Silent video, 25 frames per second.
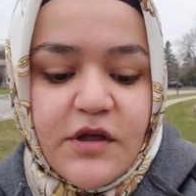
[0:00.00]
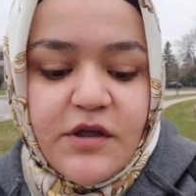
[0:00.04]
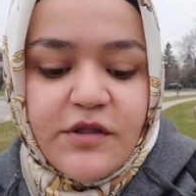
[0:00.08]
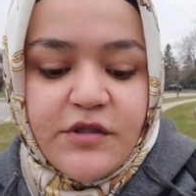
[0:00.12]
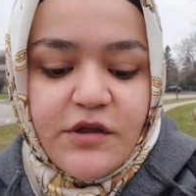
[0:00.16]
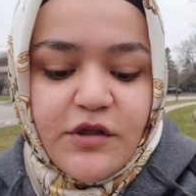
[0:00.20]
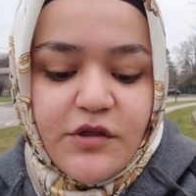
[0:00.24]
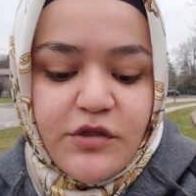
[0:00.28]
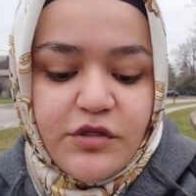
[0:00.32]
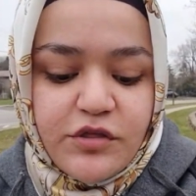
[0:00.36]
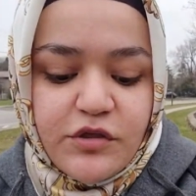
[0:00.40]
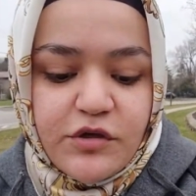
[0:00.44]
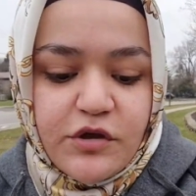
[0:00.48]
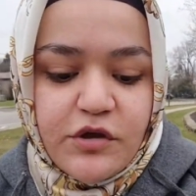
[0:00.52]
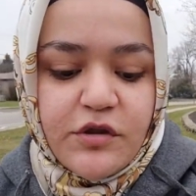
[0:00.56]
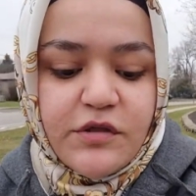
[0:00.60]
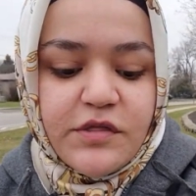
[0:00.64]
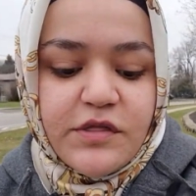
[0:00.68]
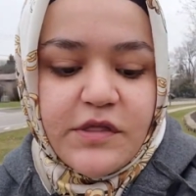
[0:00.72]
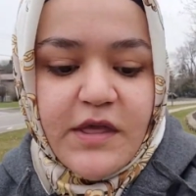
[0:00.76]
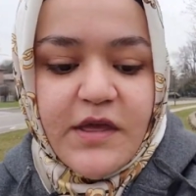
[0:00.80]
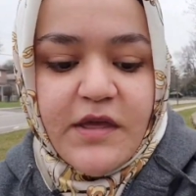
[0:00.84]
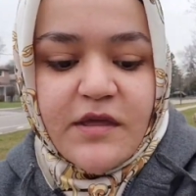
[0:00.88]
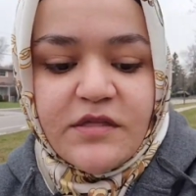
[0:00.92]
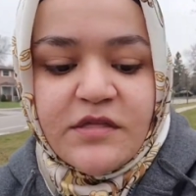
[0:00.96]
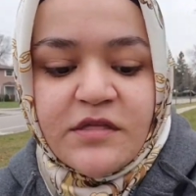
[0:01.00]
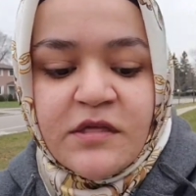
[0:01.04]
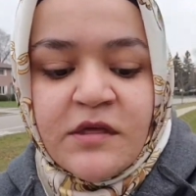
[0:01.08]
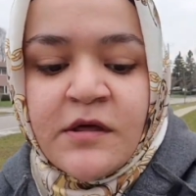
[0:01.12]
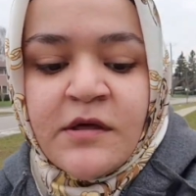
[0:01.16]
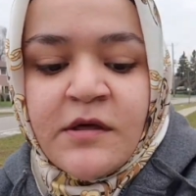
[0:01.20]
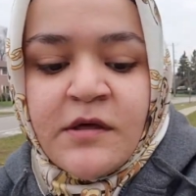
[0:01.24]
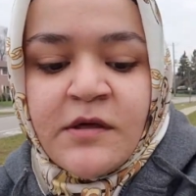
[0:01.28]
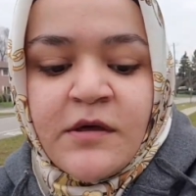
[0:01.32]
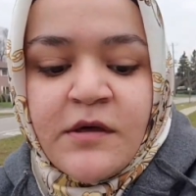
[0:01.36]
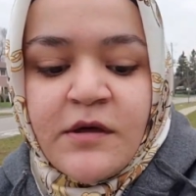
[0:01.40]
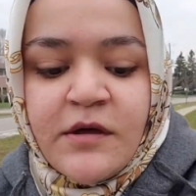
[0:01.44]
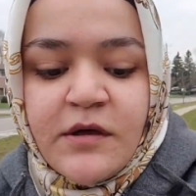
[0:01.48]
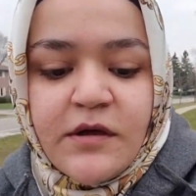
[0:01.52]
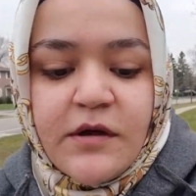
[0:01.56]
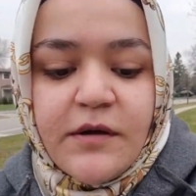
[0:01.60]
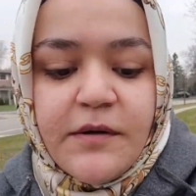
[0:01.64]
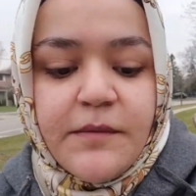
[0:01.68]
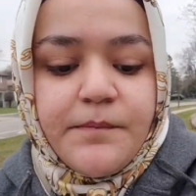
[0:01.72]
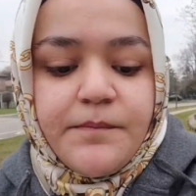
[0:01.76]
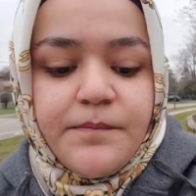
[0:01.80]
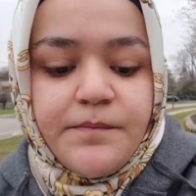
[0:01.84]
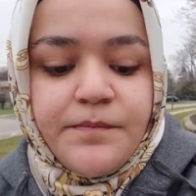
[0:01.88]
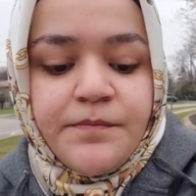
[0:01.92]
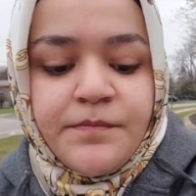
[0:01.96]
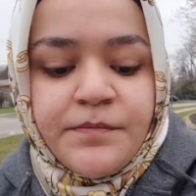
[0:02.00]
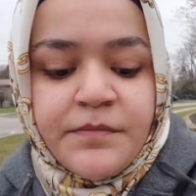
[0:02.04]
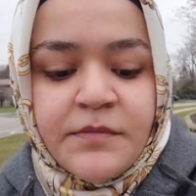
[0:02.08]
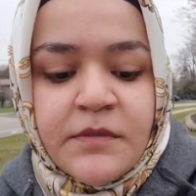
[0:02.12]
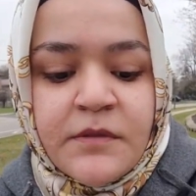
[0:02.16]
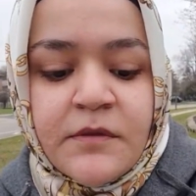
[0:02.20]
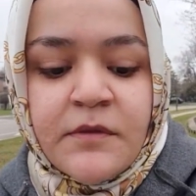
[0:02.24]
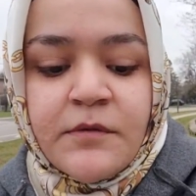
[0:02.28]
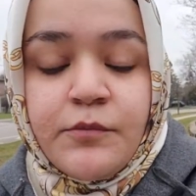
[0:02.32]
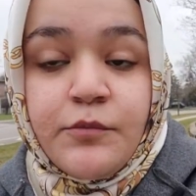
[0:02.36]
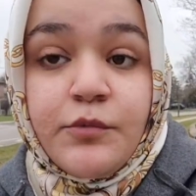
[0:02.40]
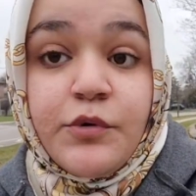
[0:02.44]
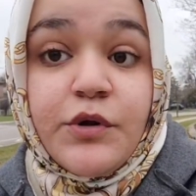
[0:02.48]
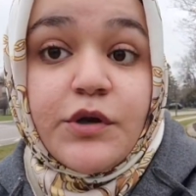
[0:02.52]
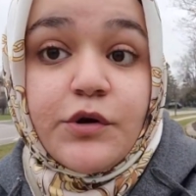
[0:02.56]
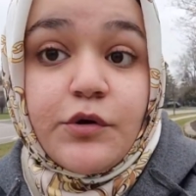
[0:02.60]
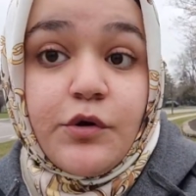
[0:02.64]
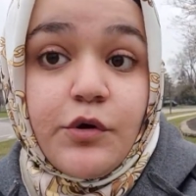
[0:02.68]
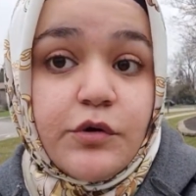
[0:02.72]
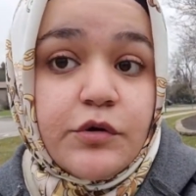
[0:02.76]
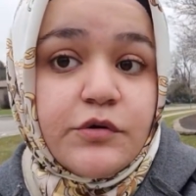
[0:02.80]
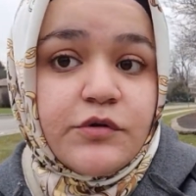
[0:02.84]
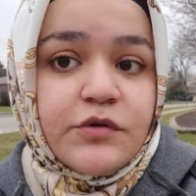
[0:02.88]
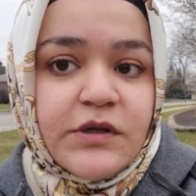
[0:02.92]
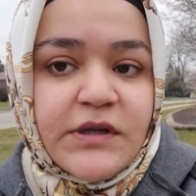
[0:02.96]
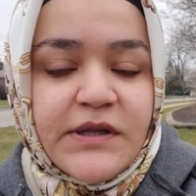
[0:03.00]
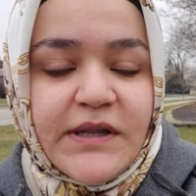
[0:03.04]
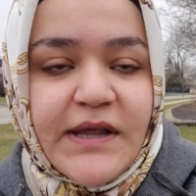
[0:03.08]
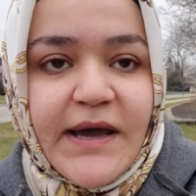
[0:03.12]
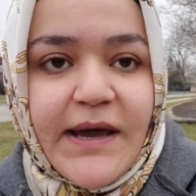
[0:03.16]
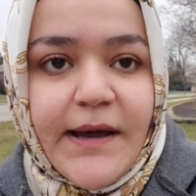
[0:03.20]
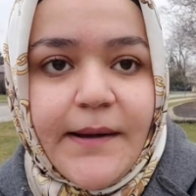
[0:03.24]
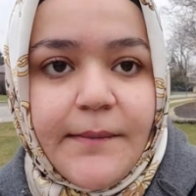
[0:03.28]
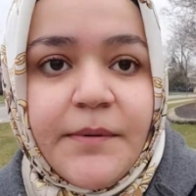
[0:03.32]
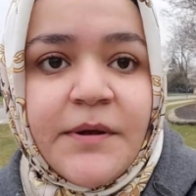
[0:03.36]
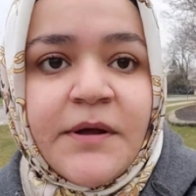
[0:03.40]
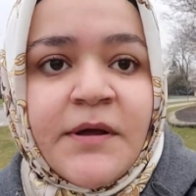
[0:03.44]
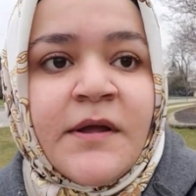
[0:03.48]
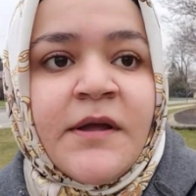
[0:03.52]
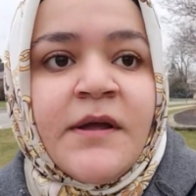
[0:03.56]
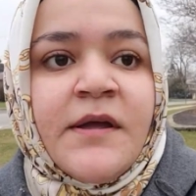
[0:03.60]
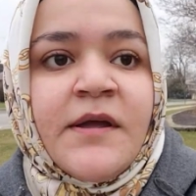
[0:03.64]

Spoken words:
and then Thursdays would go to lab.